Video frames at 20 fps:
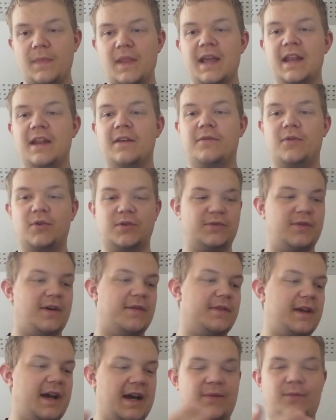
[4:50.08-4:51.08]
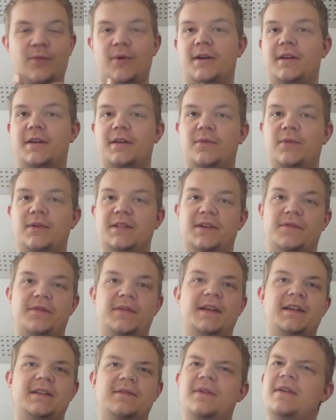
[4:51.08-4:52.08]
And of course you have the artwork, which I
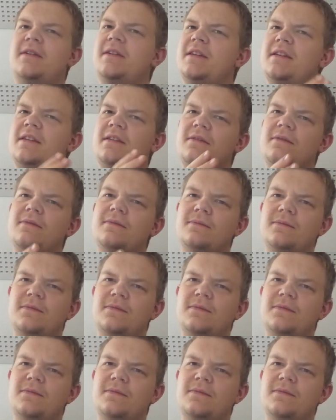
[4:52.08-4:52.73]
think is very,